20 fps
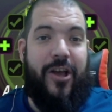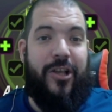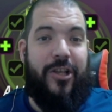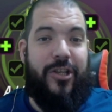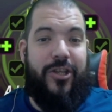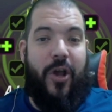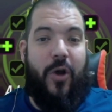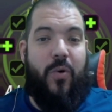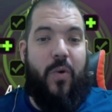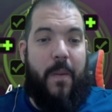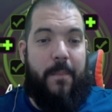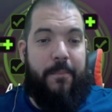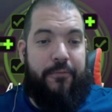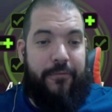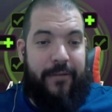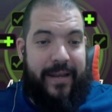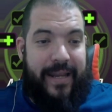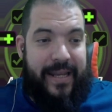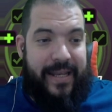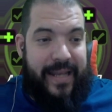So
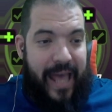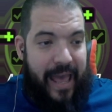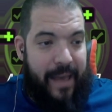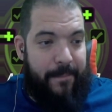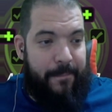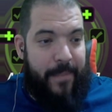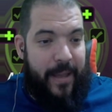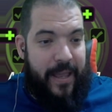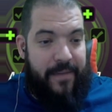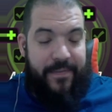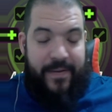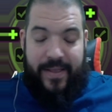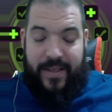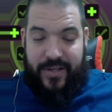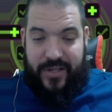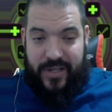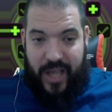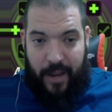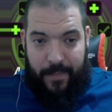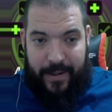pretty damn beefy.
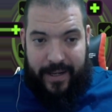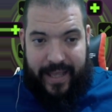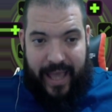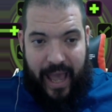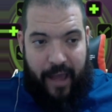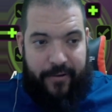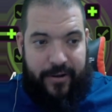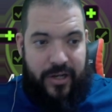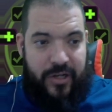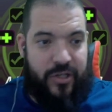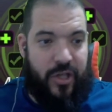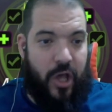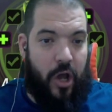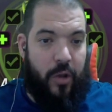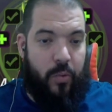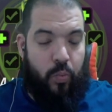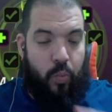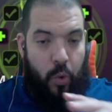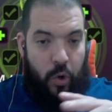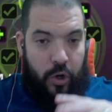There's a couple of characters that I
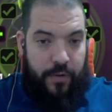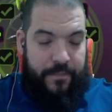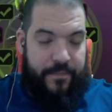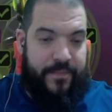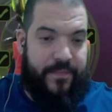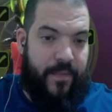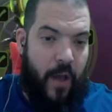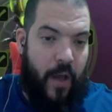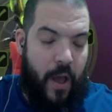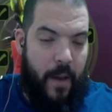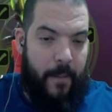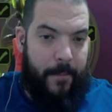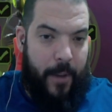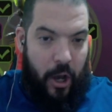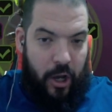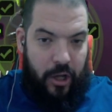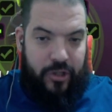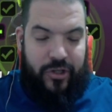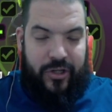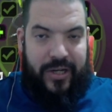would have
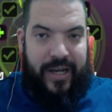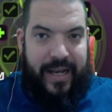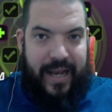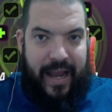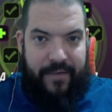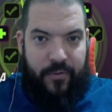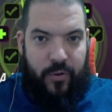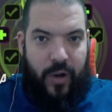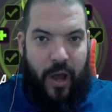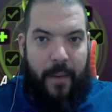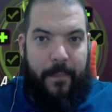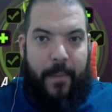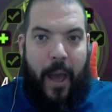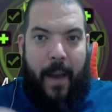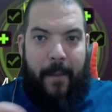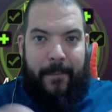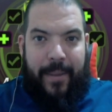personally leveled up,